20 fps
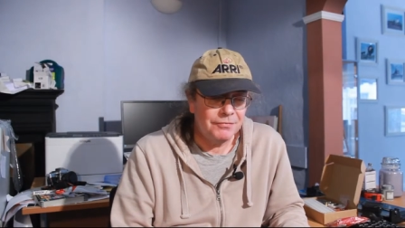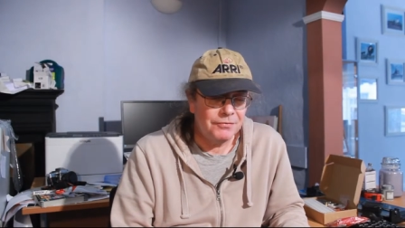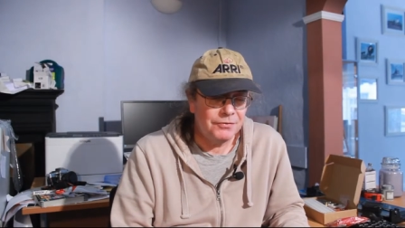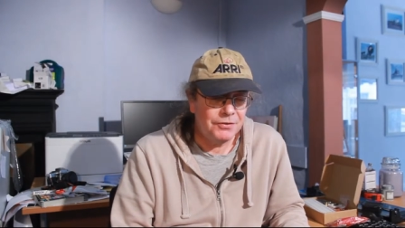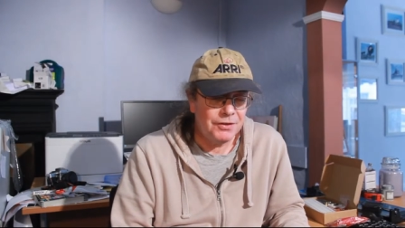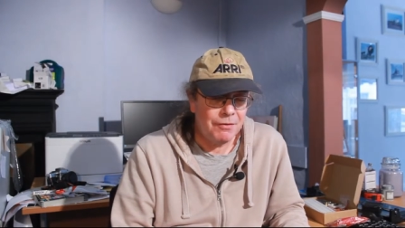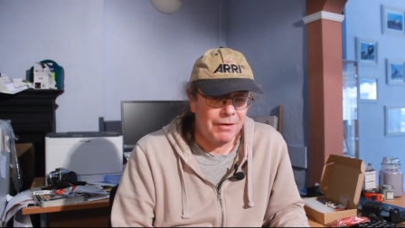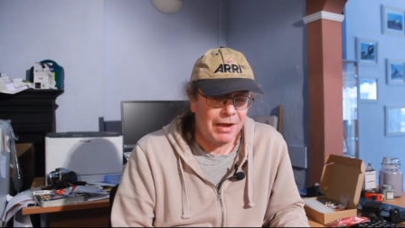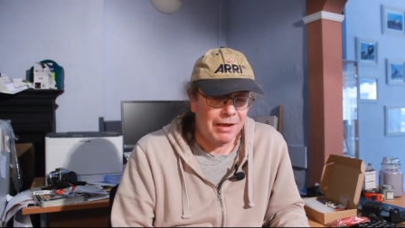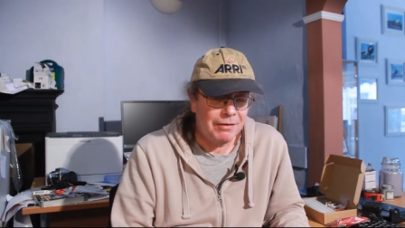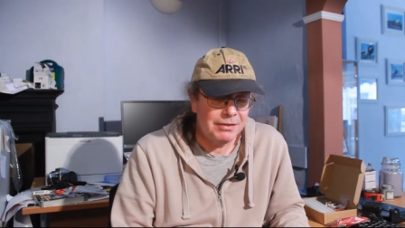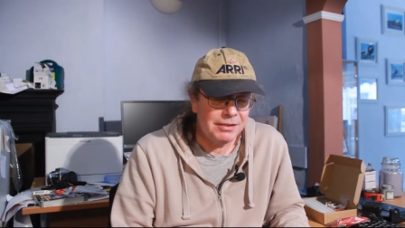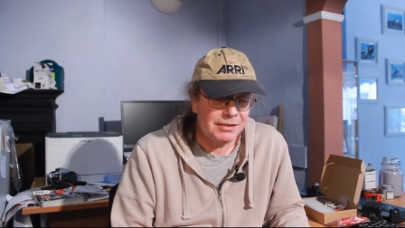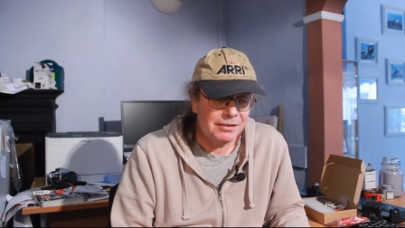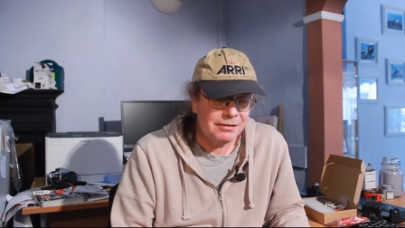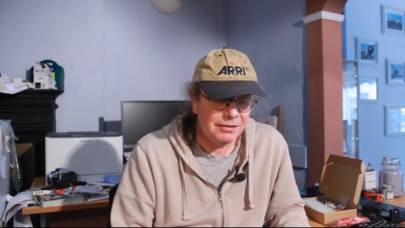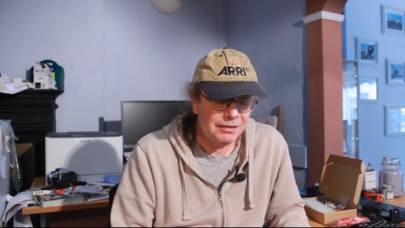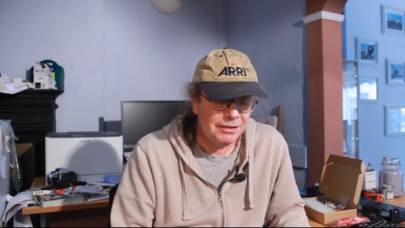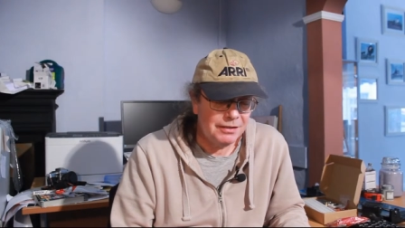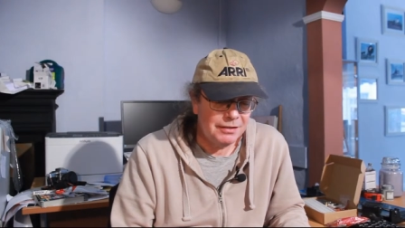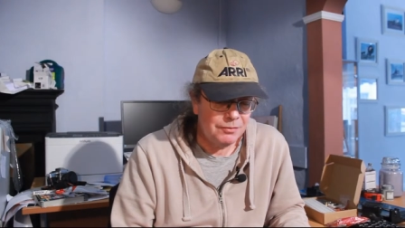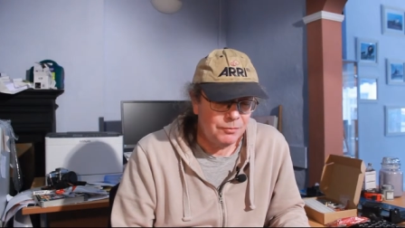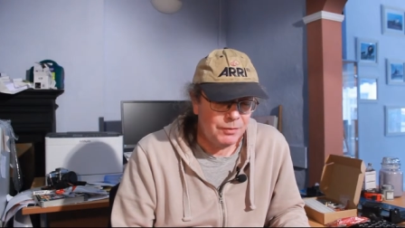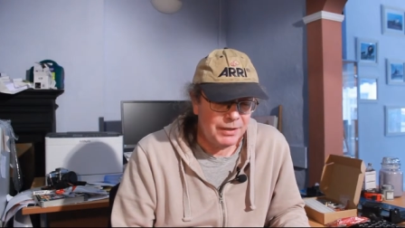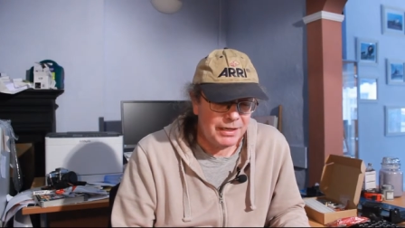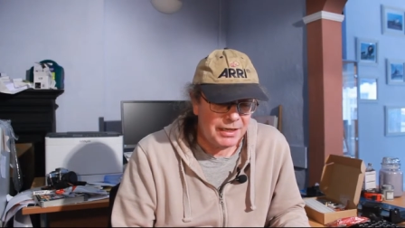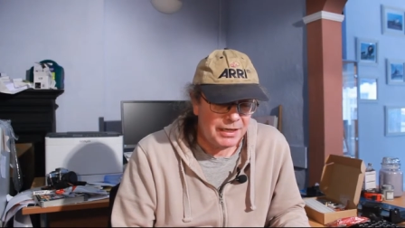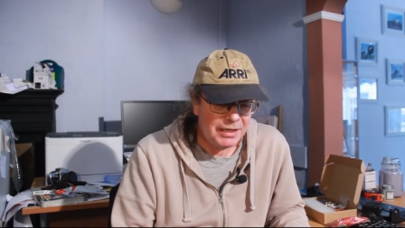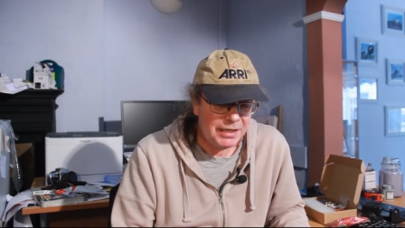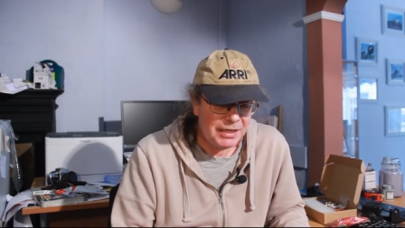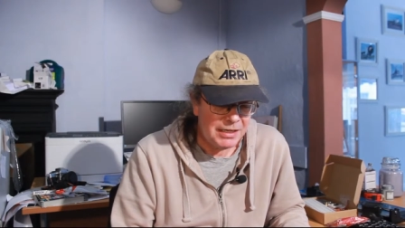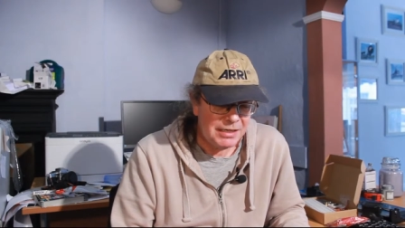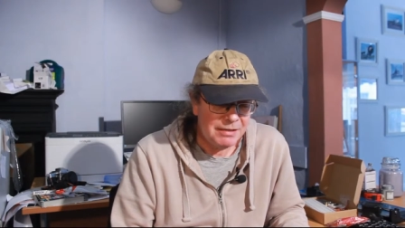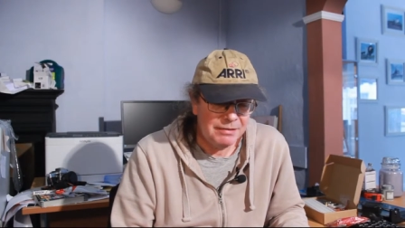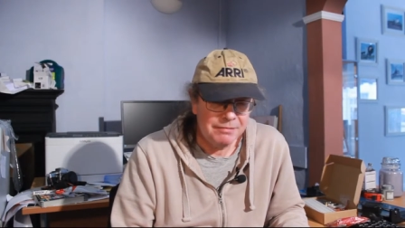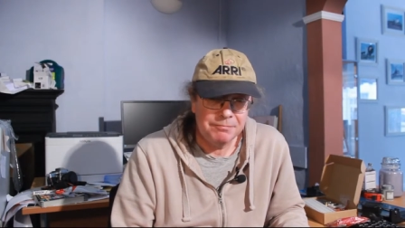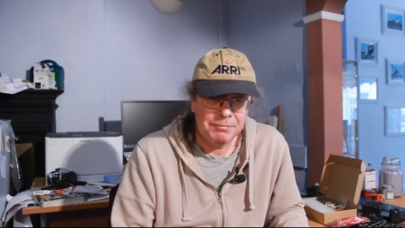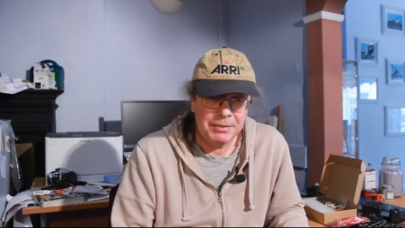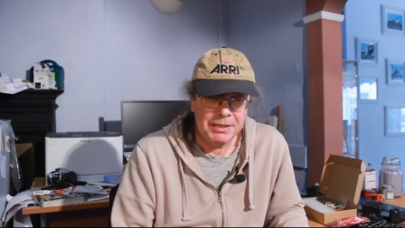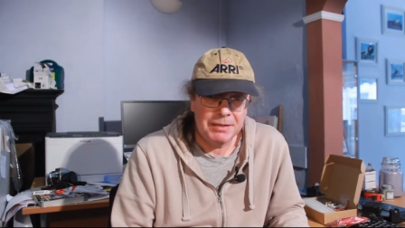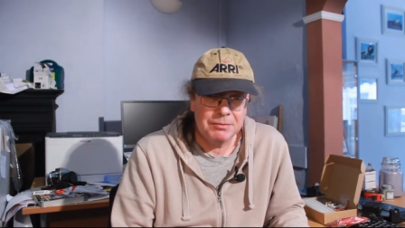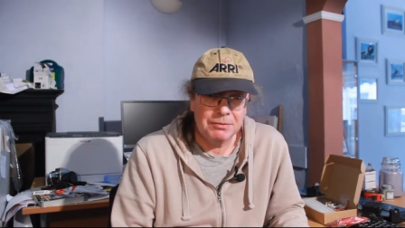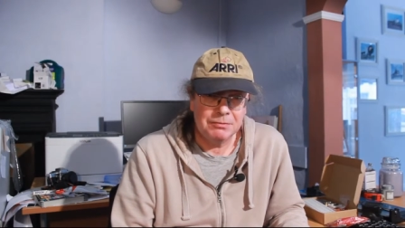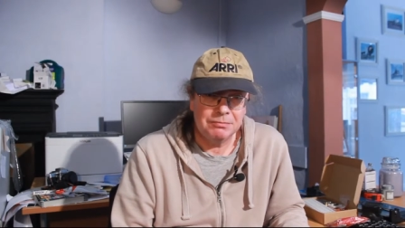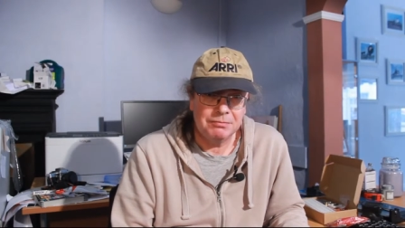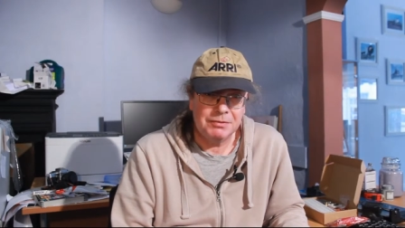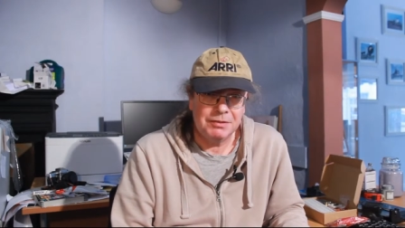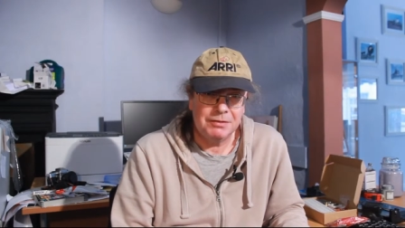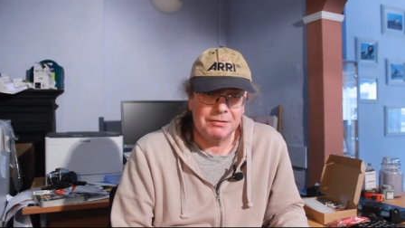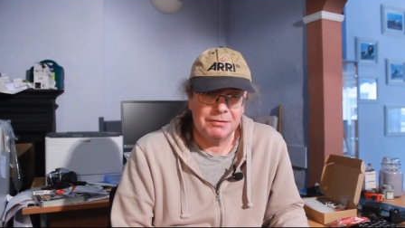few hours in the week and people